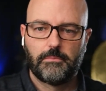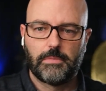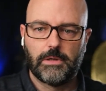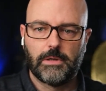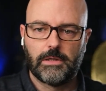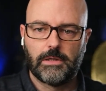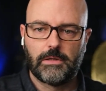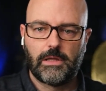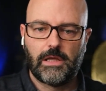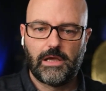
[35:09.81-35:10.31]

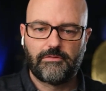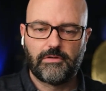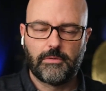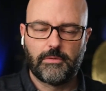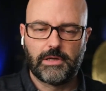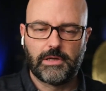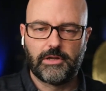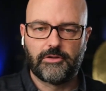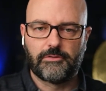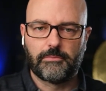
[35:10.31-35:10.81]
But
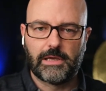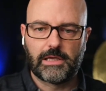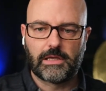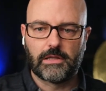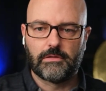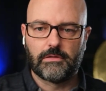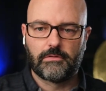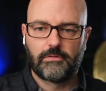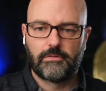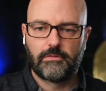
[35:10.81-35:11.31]
everybody's
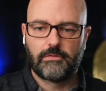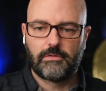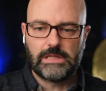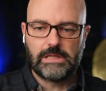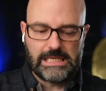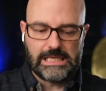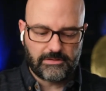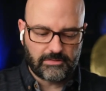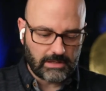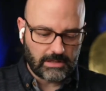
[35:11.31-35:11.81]
making
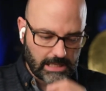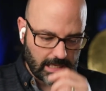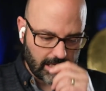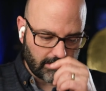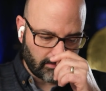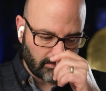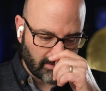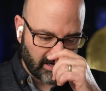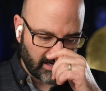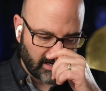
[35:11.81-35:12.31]
decent
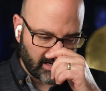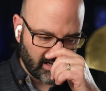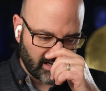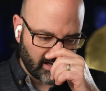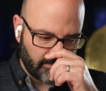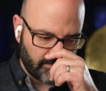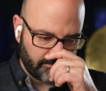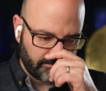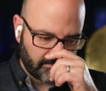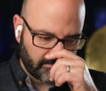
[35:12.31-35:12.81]
heads right
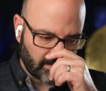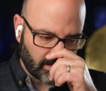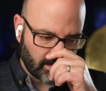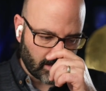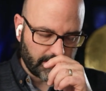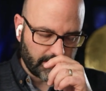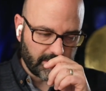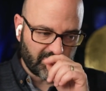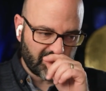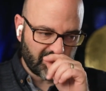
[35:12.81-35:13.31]
now.
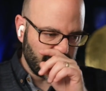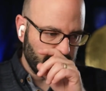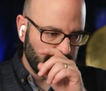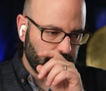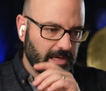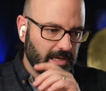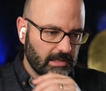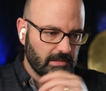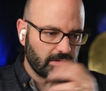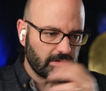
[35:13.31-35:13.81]
On the
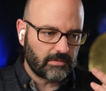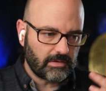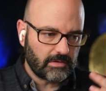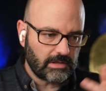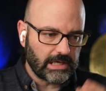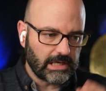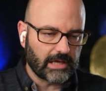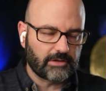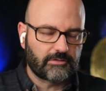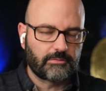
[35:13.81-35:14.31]
cheap end,
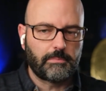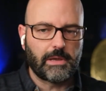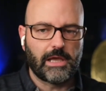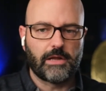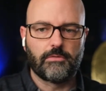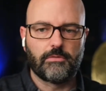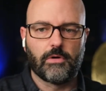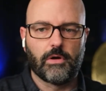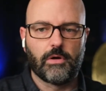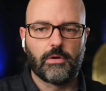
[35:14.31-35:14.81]
yes,
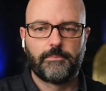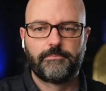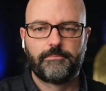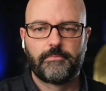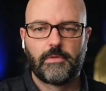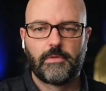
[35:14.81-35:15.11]
Benro.